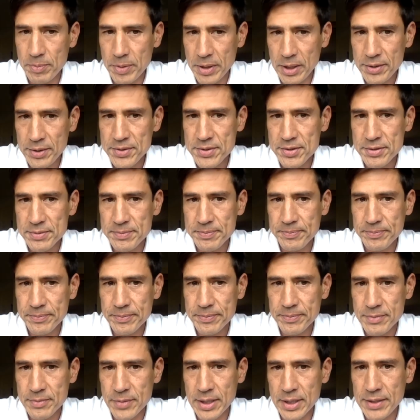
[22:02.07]
Pulse,
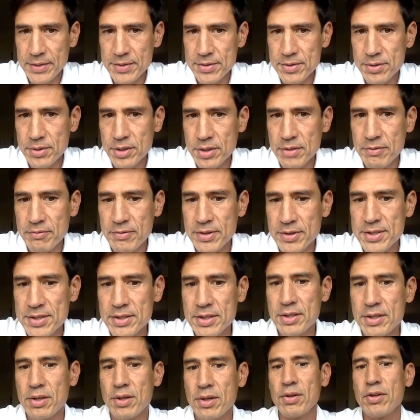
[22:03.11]
right? So you can
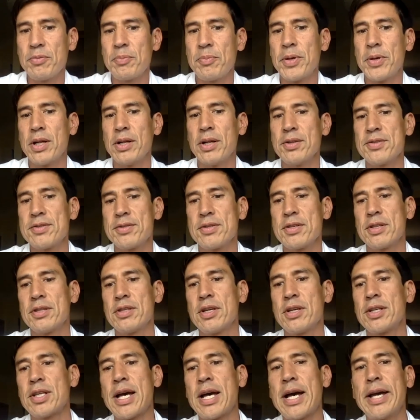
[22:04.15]
visit earth pulse
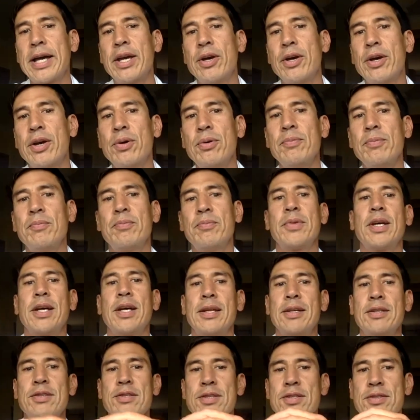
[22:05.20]
dot i o and
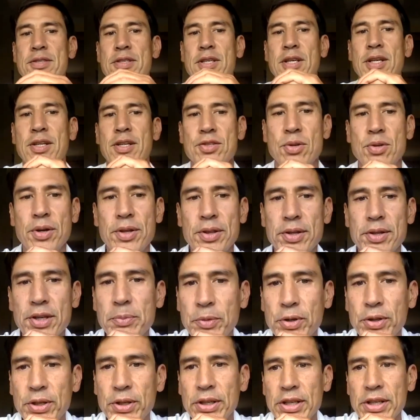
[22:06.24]
just uh, join the
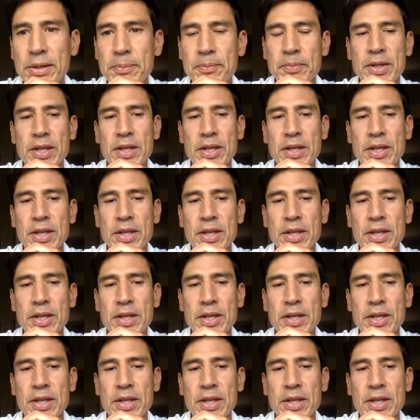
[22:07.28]
community.